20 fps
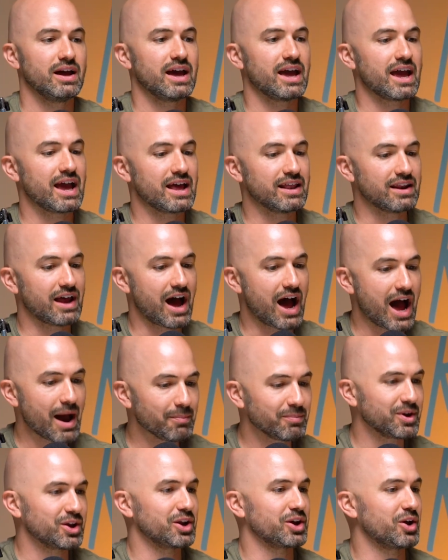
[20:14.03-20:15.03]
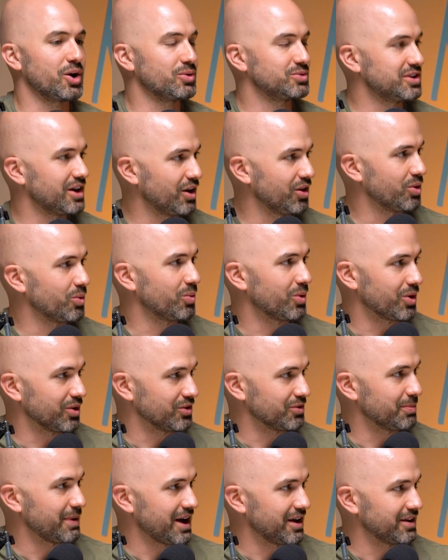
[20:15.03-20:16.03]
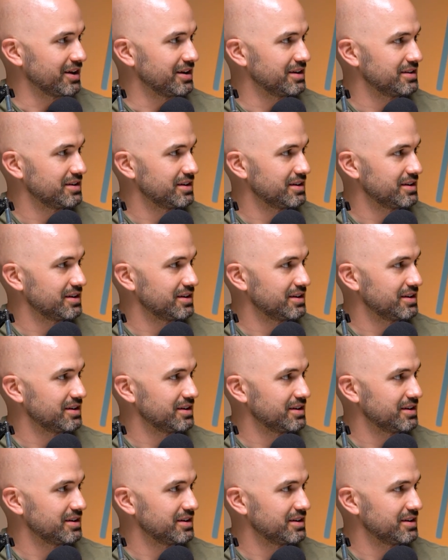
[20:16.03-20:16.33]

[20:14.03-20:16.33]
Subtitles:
and I'm going to go tell the world about it.